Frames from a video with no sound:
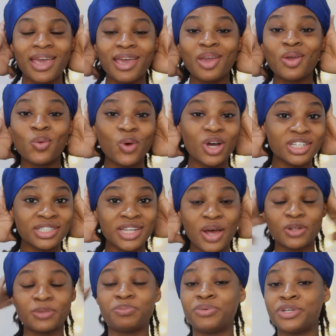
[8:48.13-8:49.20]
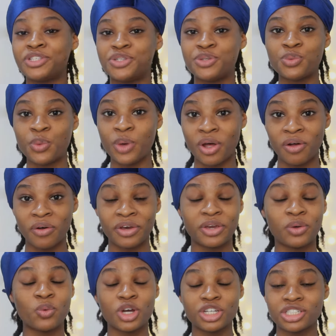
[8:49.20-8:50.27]
it washed out pretty well
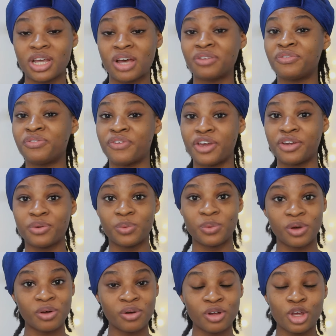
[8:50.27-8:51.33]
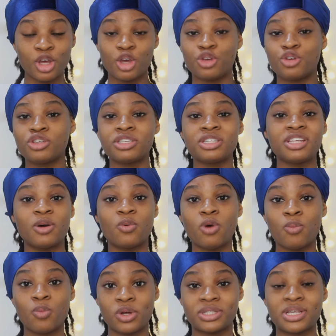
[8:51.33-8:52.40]
it washed out very well using the
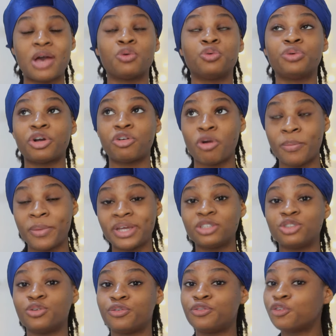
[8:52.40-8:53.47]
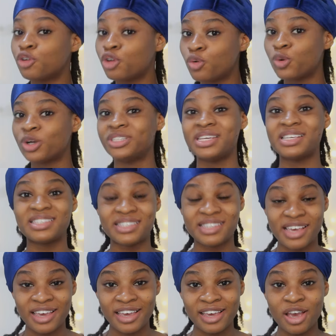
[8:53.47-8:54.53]
warm water i would recommend you follow what they
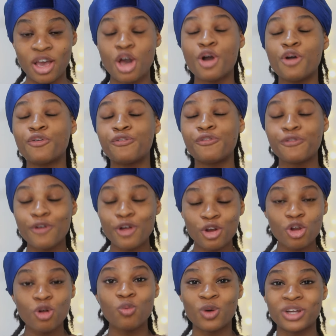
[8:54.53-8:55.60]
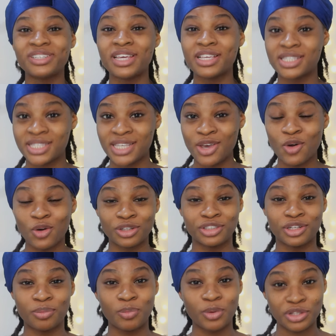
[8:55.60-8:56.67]
say follow what they say on
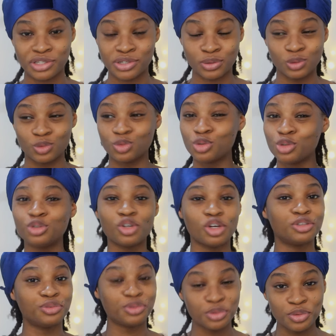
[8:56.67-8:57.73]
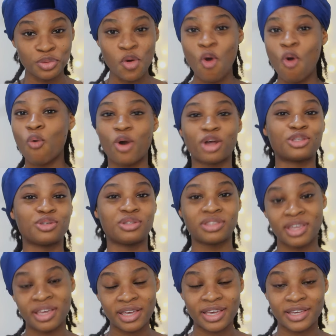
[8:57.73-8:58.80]
the bottle do not do what you
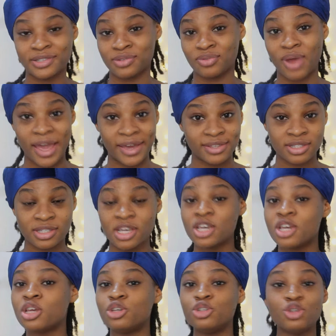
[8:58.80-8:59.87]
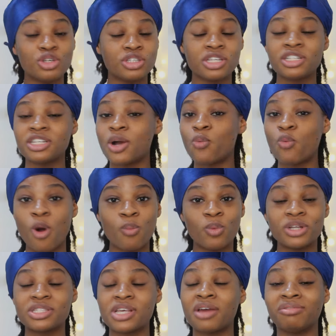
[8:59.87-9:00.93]
think is right using the warm
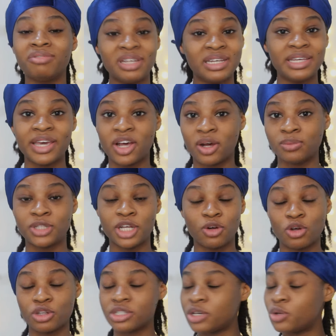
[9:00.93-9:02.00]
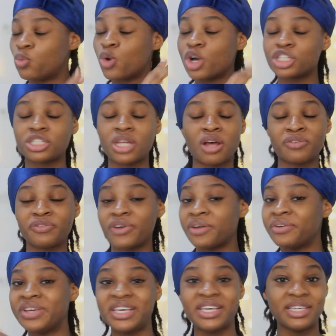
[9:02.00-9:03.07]
water really helped a lot it washed out
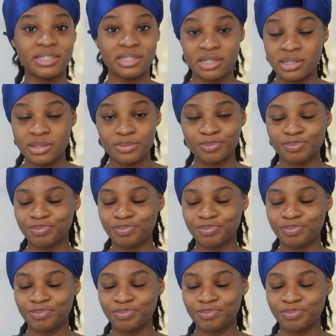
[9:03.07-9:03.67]
very easily